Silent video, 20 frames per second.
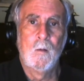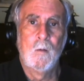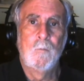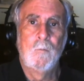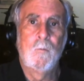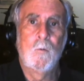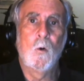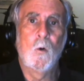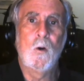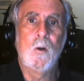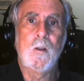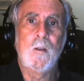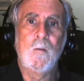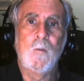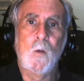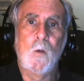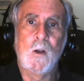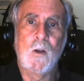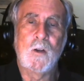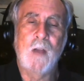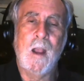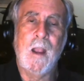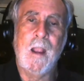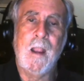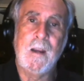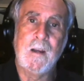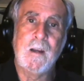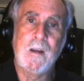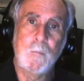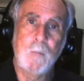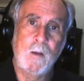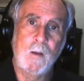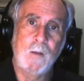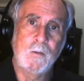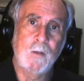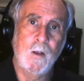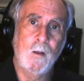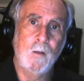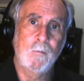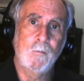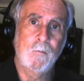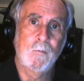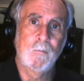40 of which I hated myself.